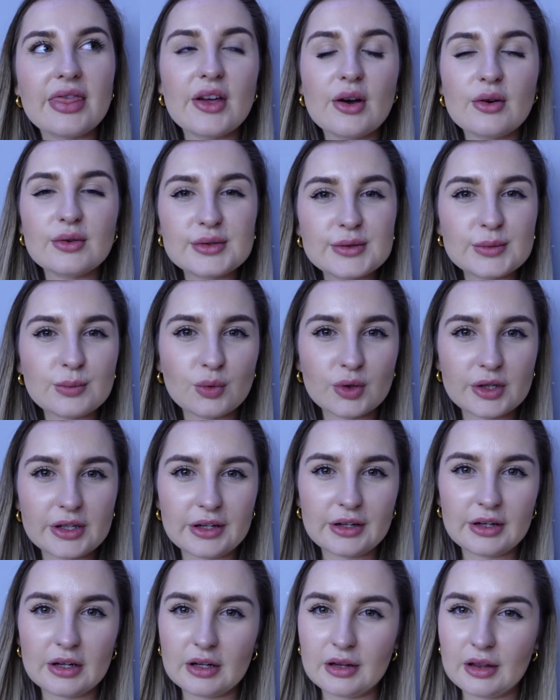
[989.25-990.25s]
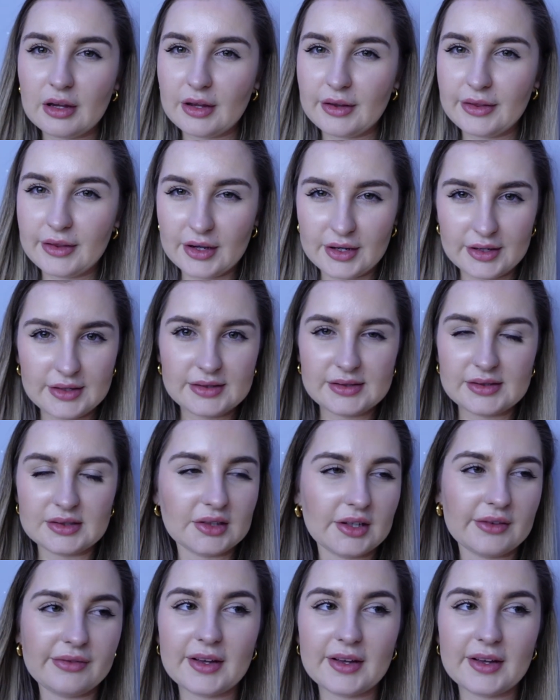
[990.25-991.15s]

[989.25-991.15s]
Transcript: those were a lot nicer.